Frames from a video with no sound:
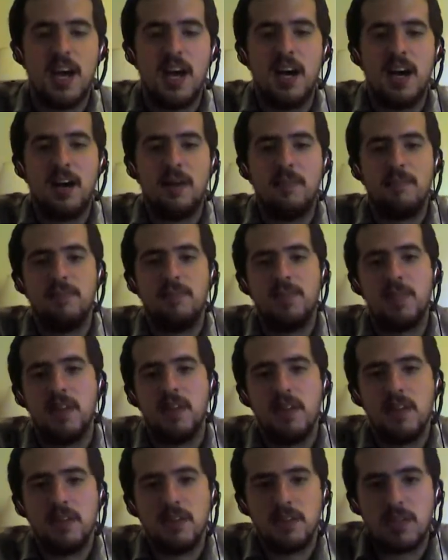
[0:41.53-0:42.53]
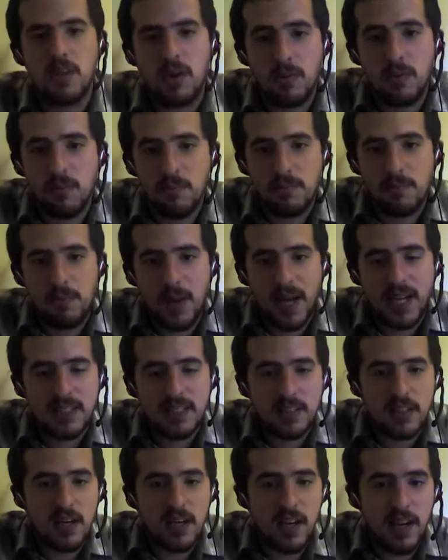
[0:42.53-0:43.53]
Um, so
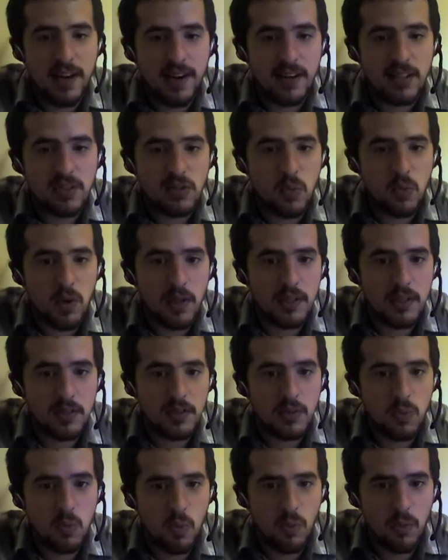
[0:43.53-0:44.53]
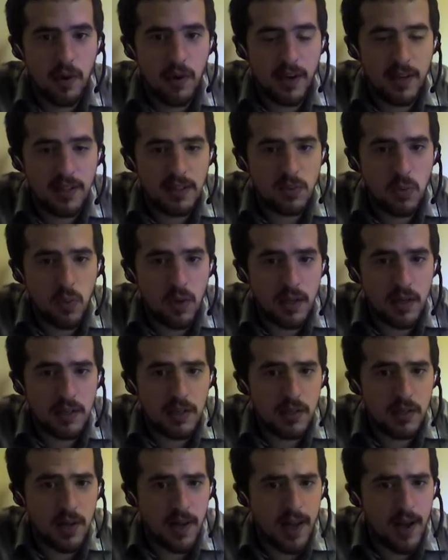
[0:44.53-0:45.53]
basically, here's what's
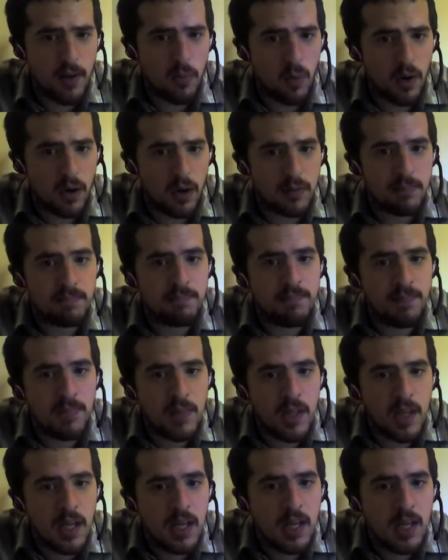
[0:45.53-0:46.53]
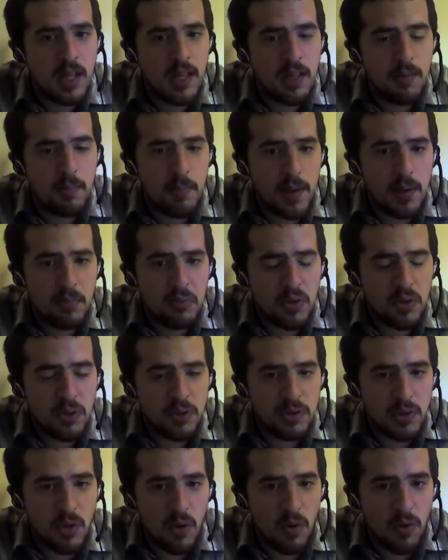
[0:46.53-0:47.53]
at work. The biblical
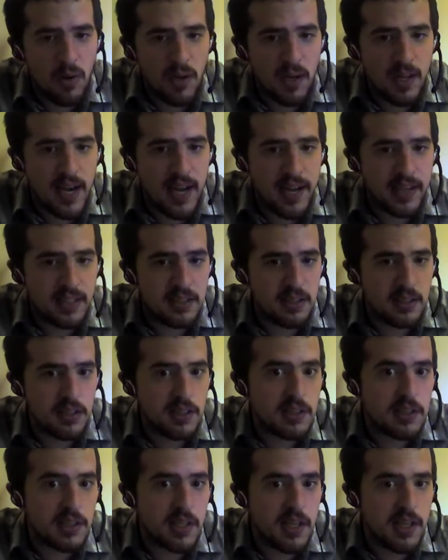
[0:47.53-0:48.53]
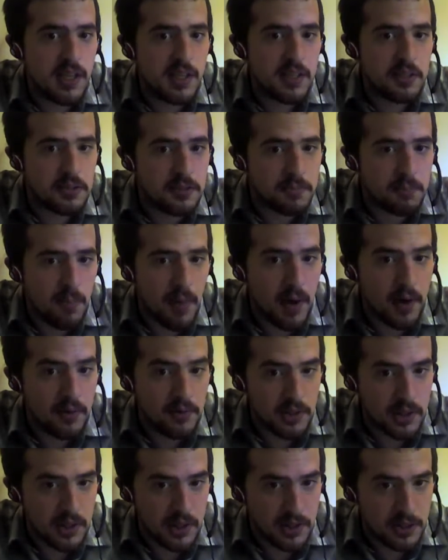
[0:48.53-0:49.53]
story in Exodus is
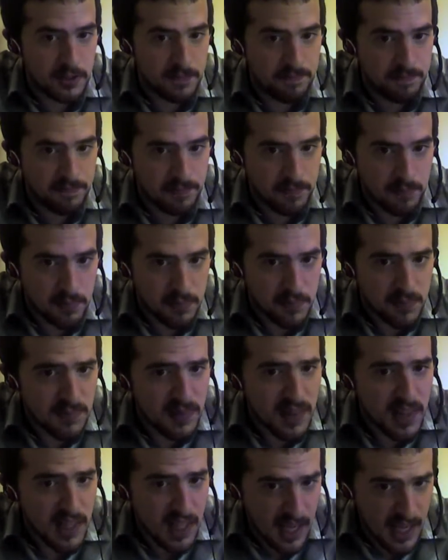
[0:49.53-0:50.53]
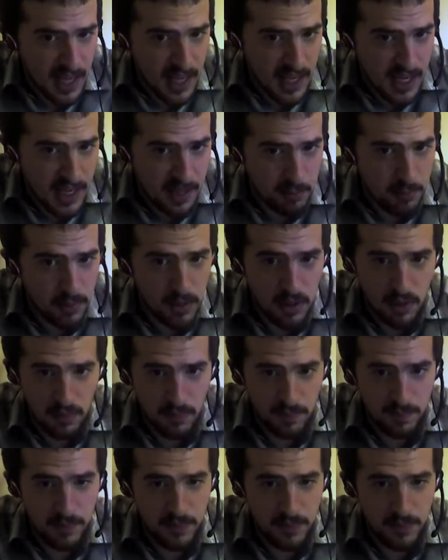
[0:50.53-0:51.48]
Moses, a Hebrew,